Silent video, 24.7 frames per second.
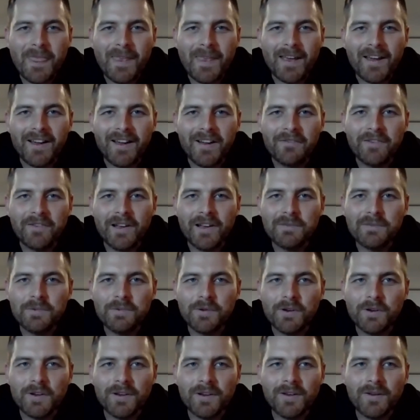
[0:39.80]

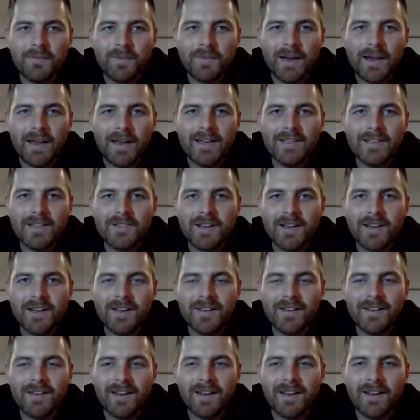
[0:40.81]
Facebook page
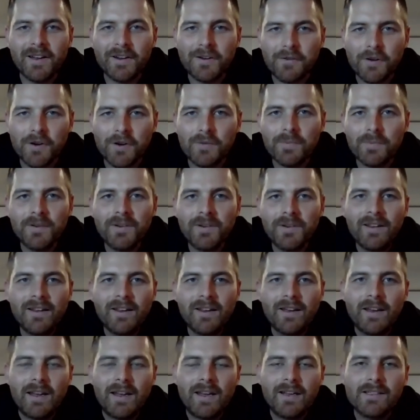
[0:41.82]
and group.
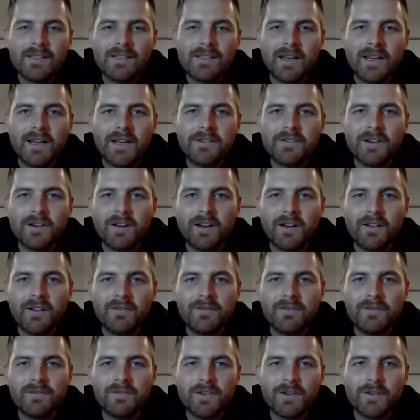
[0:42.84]
And Sandra,
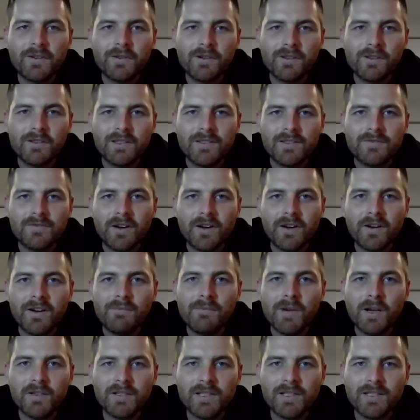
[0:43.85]
of course, is very
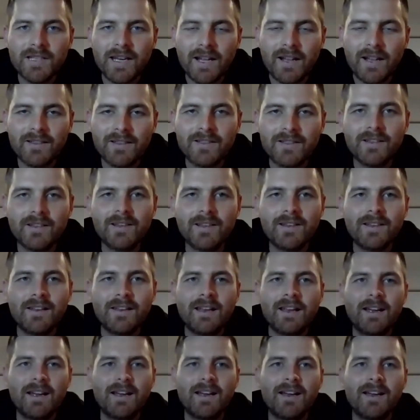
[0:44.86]
multi-talented
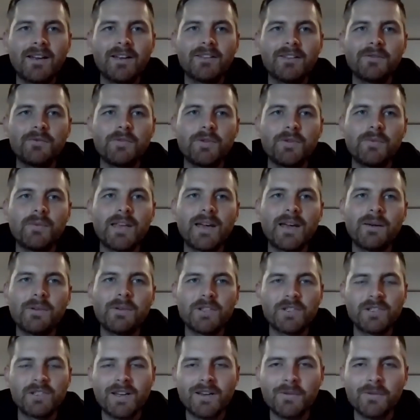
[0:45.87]
and will be able
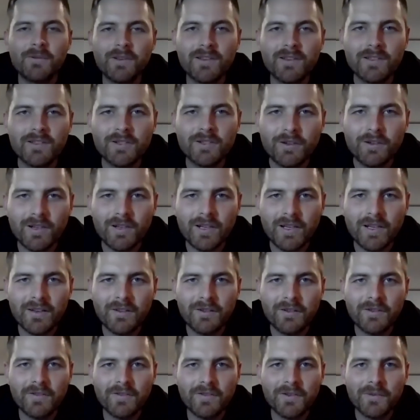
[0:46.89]
to share with us shortly
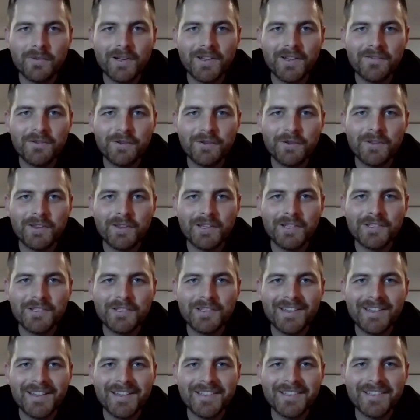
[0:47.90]
all of the wonderful things
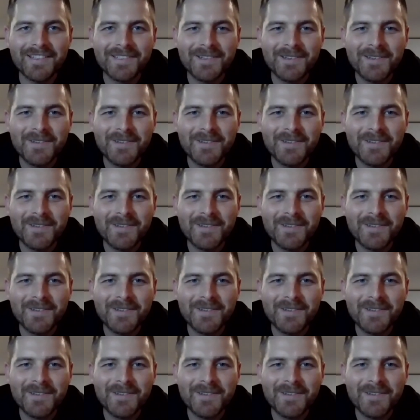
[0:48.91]
she does.